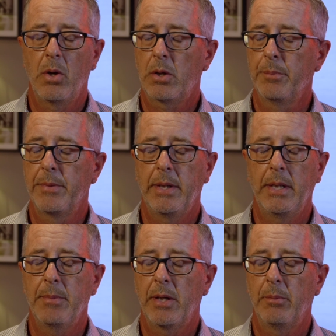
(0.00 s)
welcome to
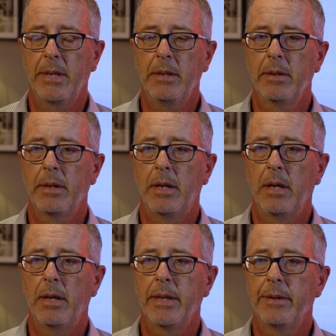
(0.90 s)
email me.
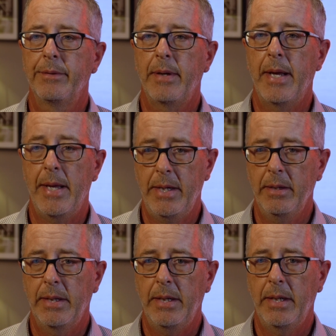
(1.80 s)
It's
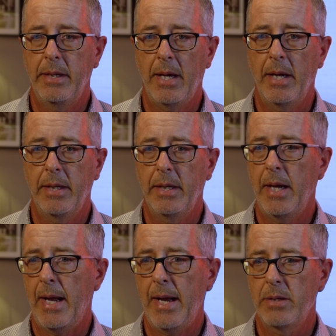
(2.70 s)
Eddie,
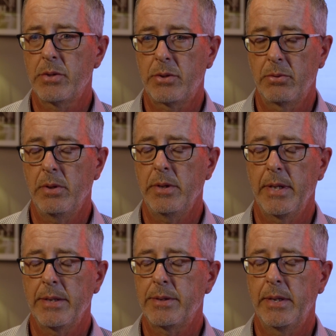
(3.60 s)
E-D-D-I-E, at
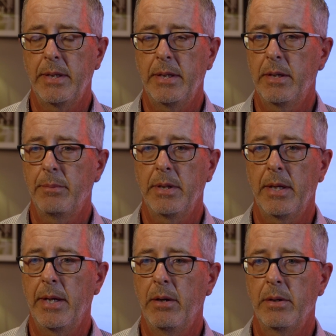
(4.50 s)
Stewart,
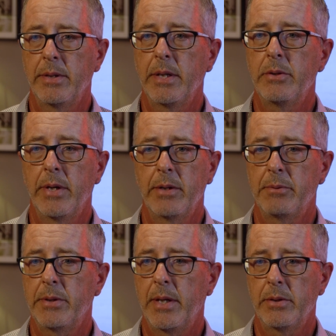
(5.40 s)
S-T-E-W-A-R-T,
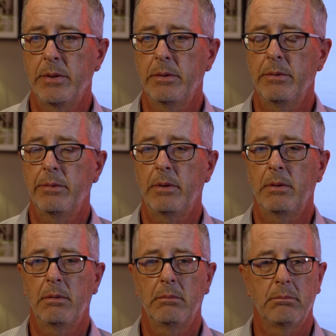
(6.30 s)
Transportation.
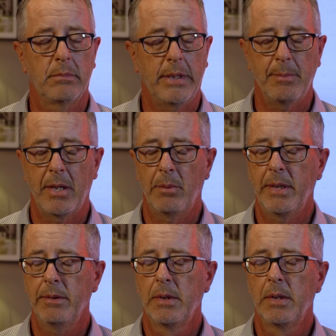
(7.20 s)
So email
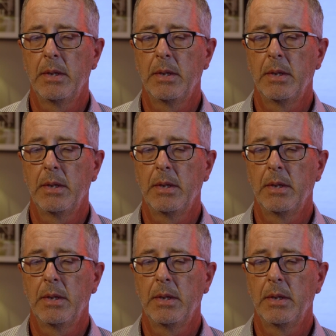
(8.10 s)
me.